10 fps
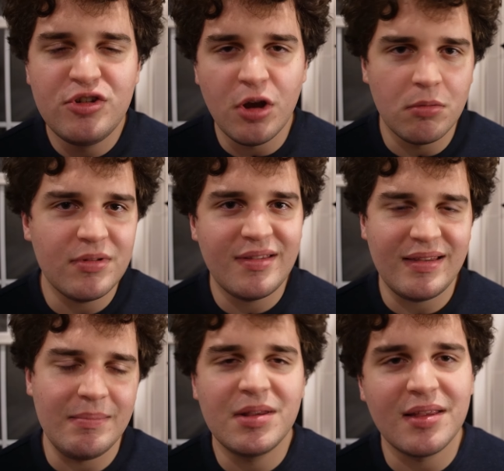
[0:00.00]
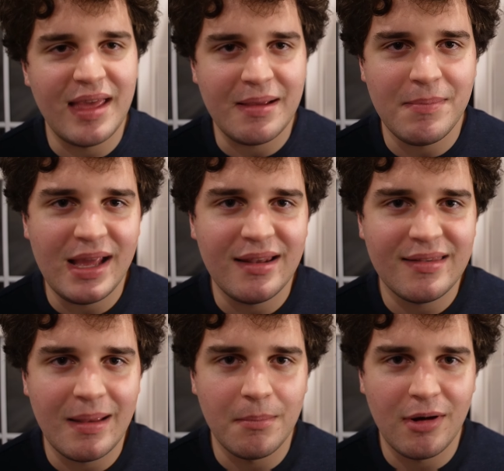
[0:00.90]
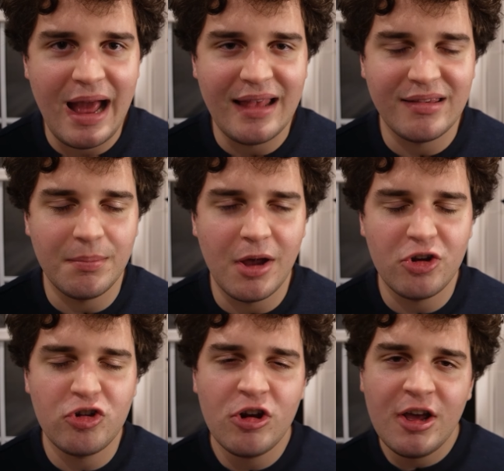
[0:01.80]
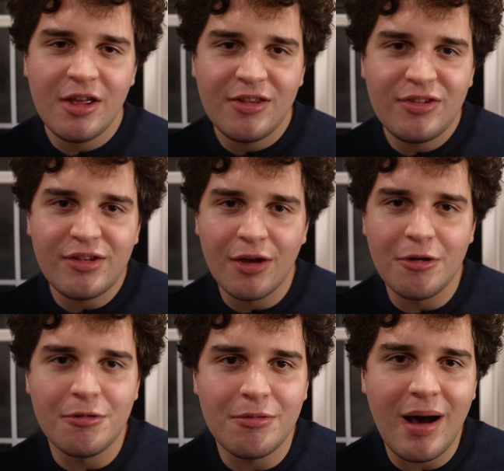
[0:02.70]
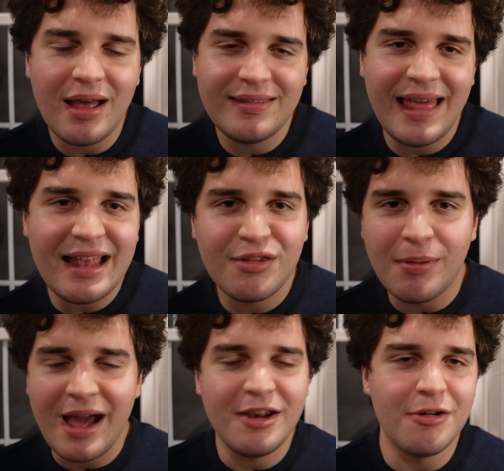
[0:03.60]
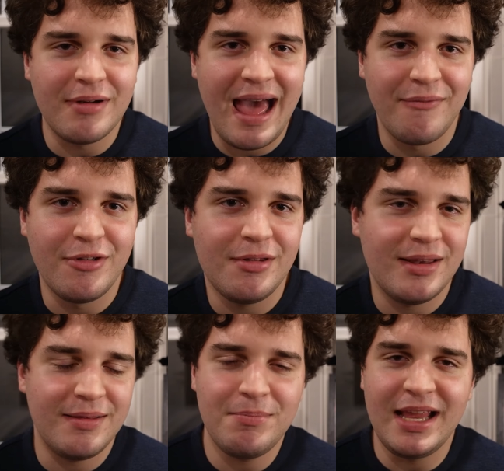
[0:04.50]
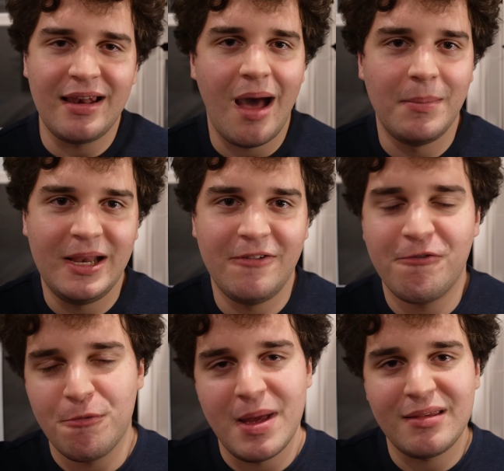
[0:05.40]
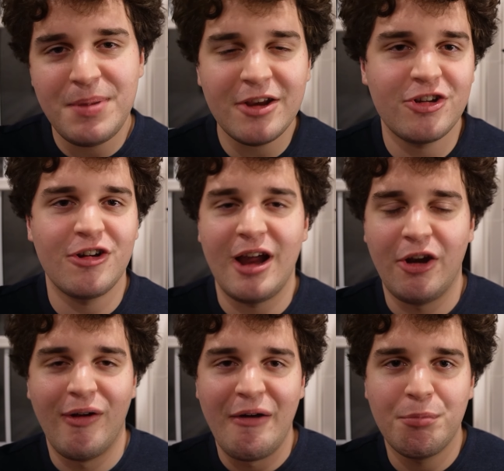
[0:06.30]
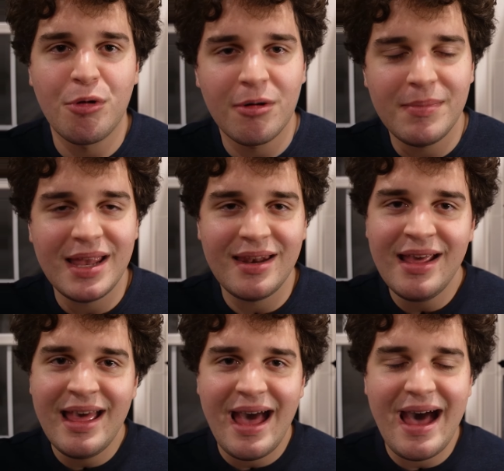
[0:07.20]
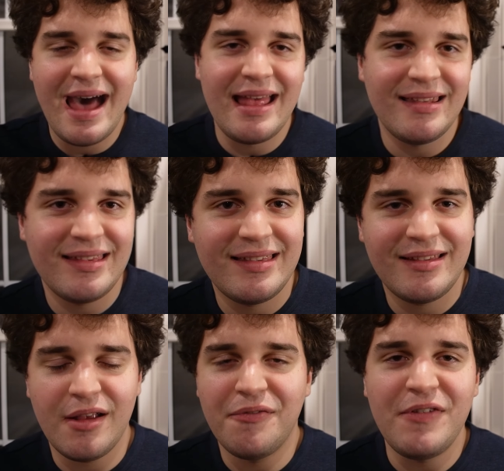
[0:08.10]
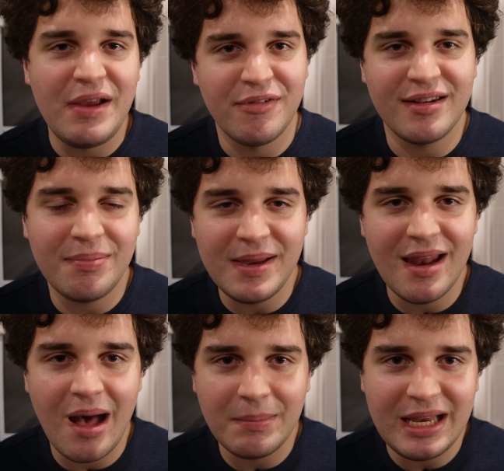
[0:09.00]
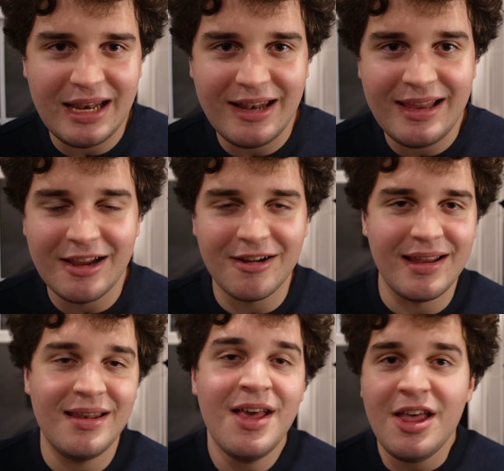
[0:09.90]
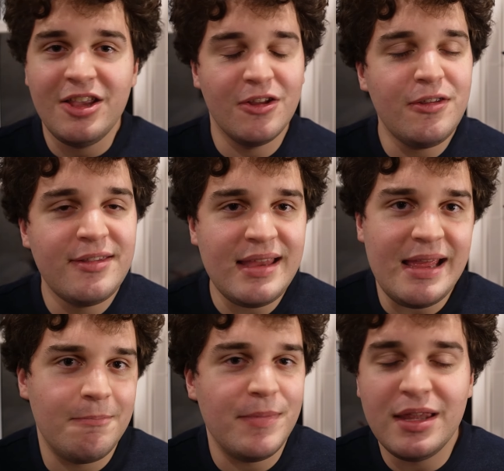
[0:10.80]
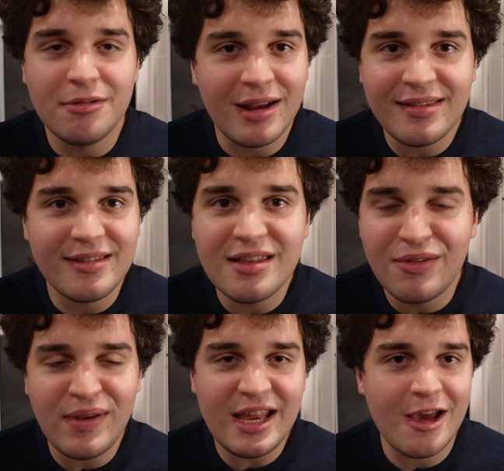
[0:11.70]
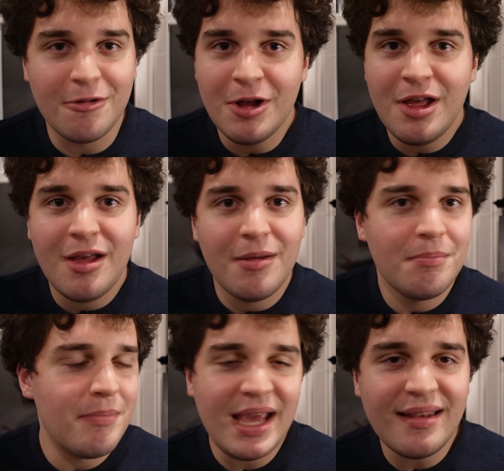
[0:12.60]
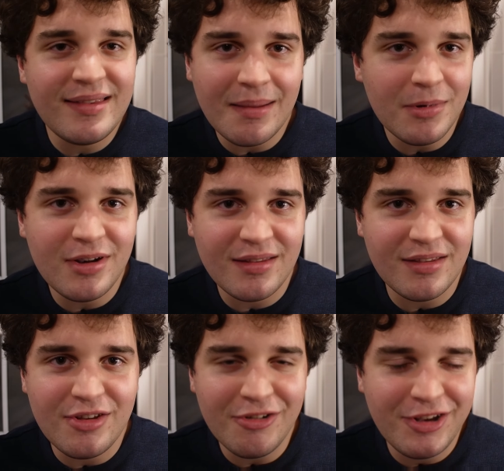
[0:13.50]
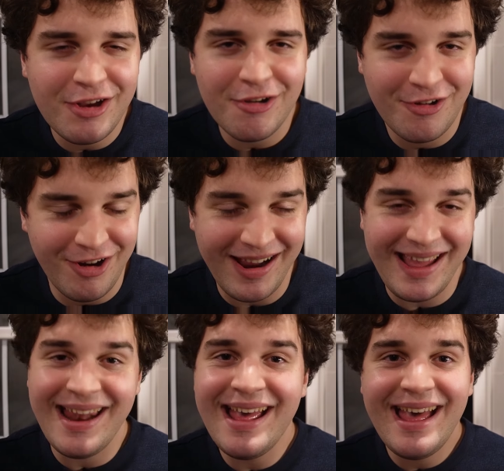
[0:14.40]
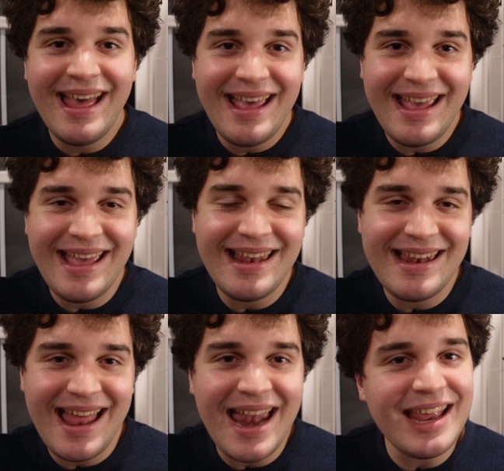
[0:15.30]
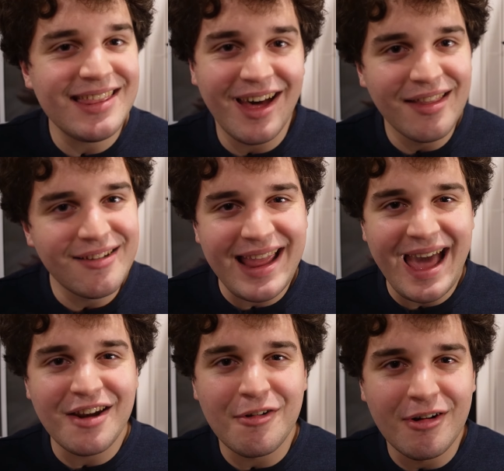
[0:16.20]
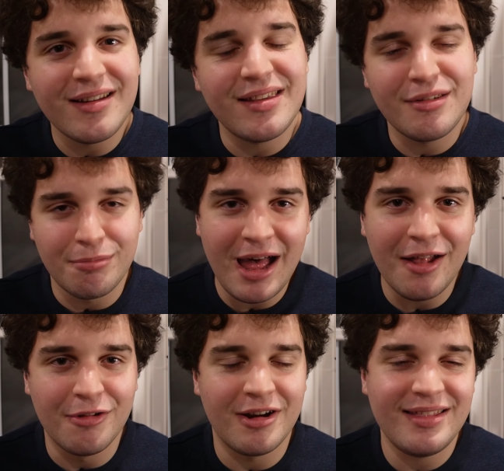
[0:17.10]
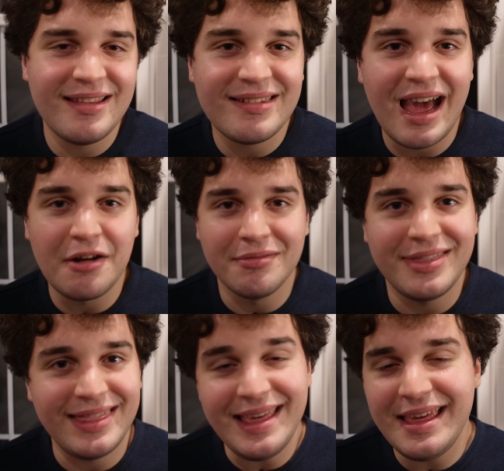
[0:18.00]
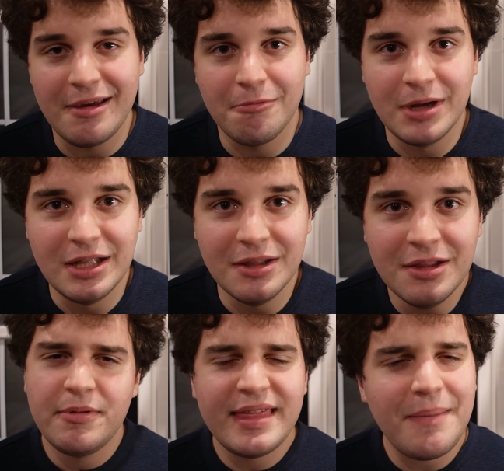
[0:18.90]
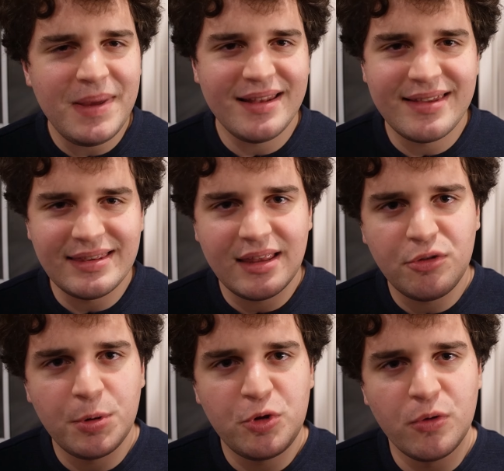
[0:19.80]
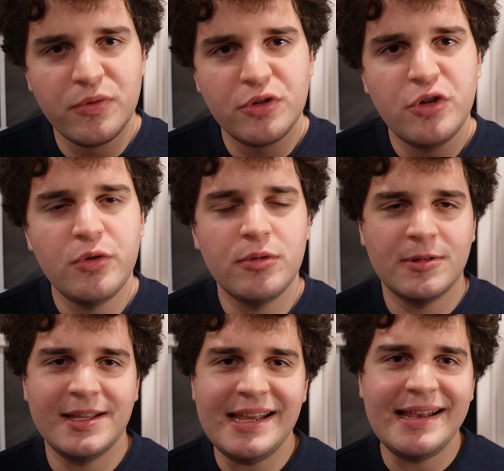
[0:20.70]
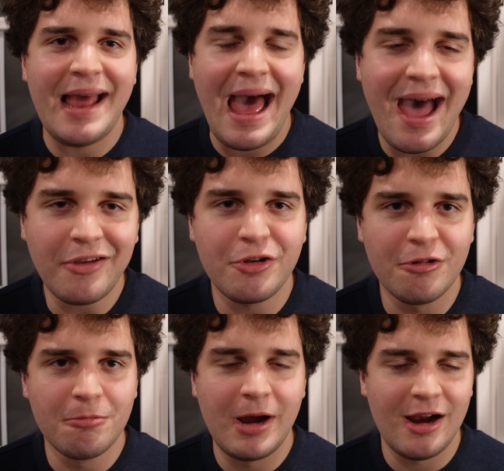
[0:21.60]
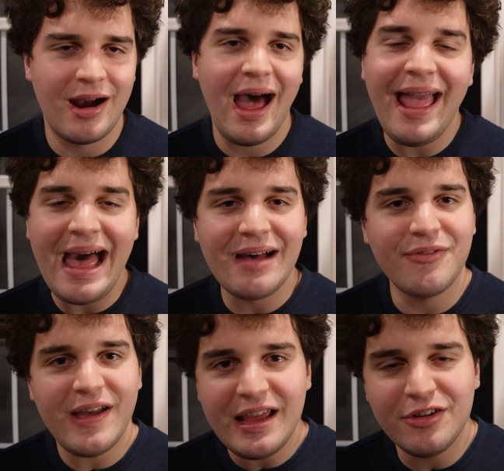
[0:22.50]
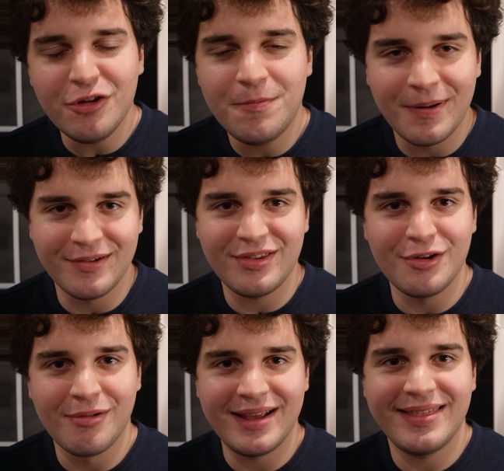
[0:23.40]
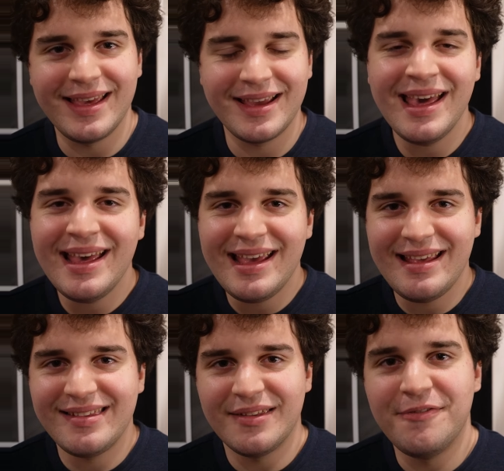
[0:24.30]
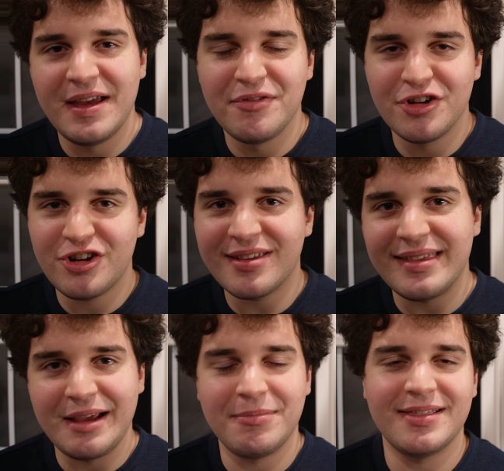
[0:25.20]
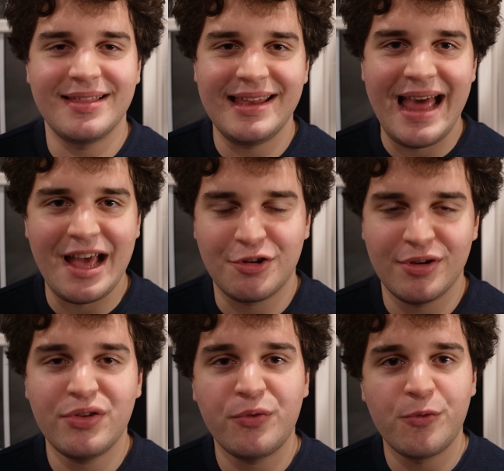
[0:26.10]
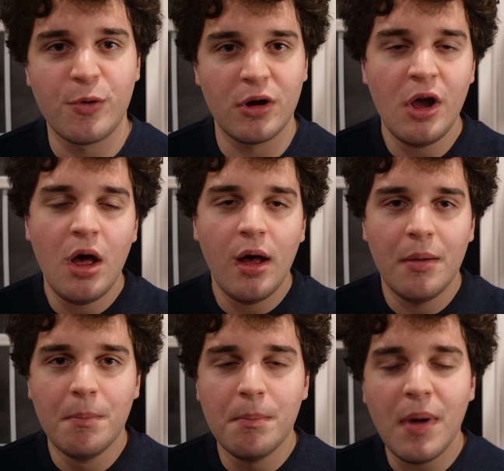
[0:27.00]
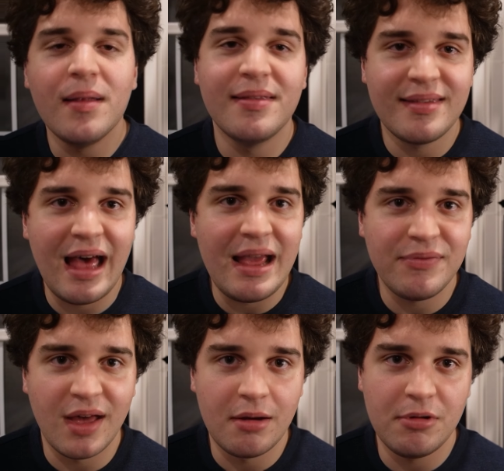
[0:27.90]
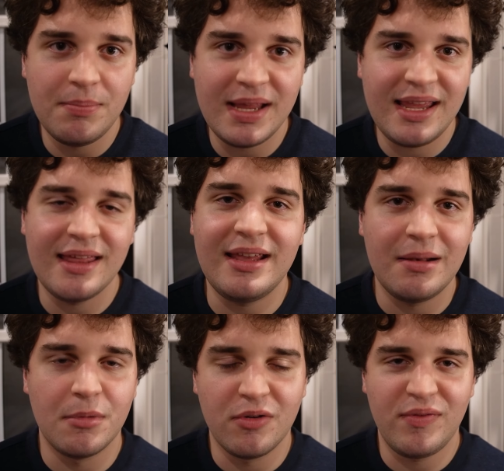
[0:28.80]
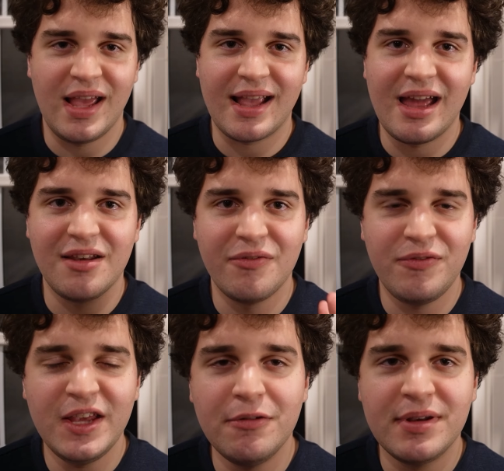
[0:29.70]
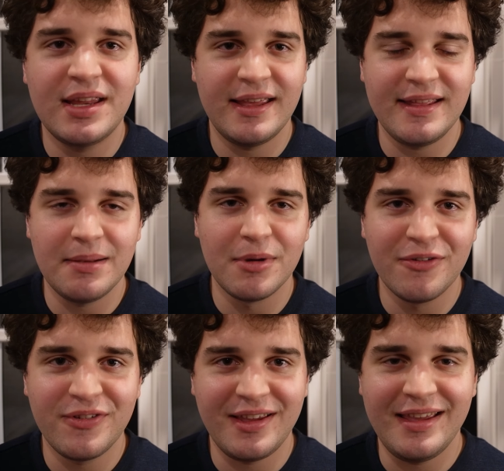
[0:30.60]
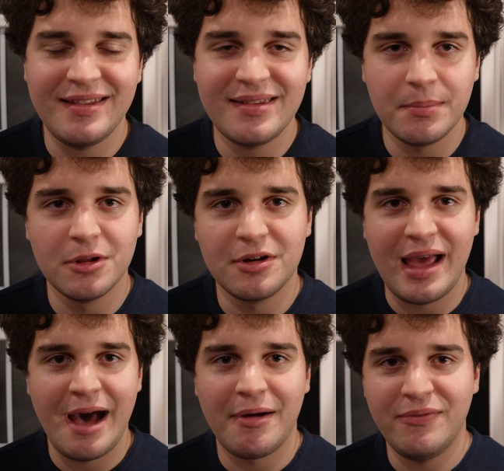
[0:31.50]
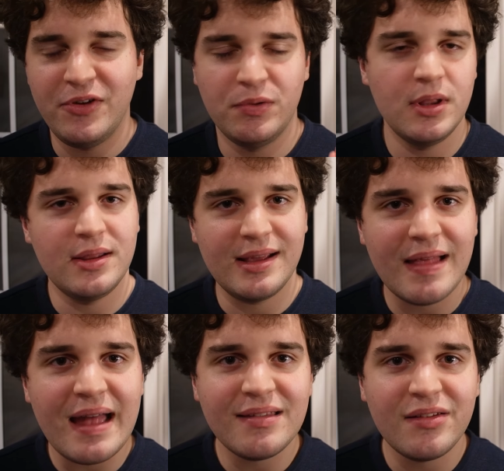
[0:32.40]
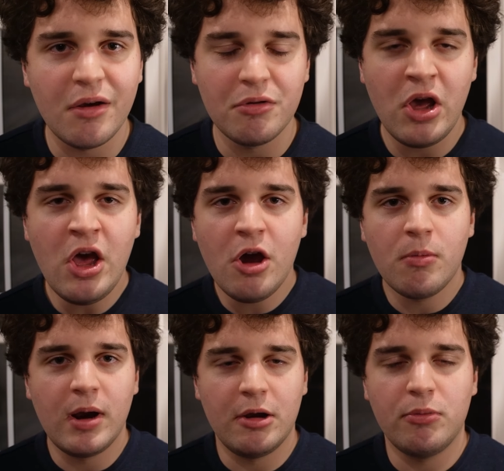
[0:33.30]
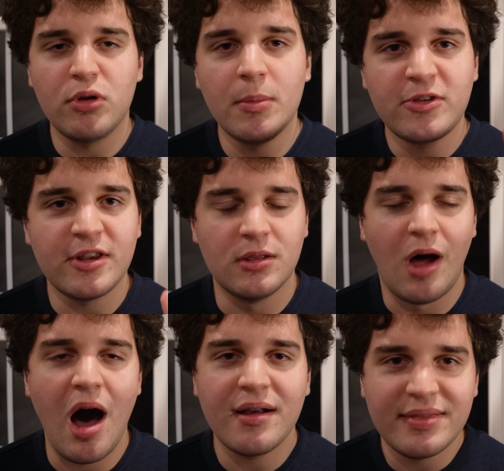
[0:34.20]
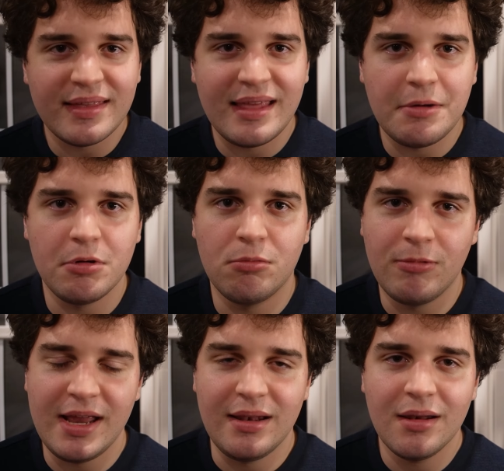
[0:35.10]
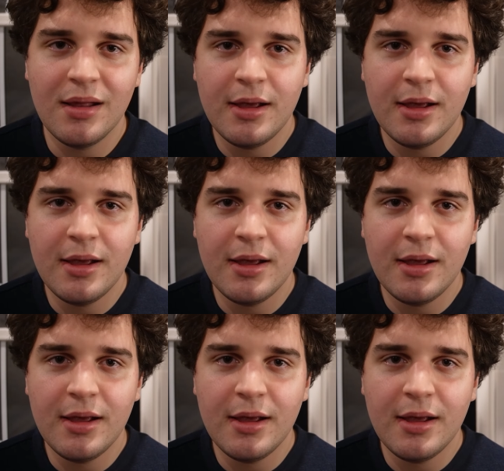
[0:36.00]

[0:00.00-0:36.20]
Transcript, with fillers: don't seem to like May December as much. So that's why I don't have it being nominated for Best Picture. I don't have Portman as a favorite to be nominated here. And you'll see in the rest of this video, May December doesn't do too great in any of the other categories as well, or at least I don't think it will. And with that being said, let's switch over to lead actor, where I have a new person who I think is the favorite, just like with lead actress, for months I have thought it would be Cillian Murphy. I kind of viewed Cillian Murphy similar to how I viewed Lily Gladstone, where it was almost a lock that they would win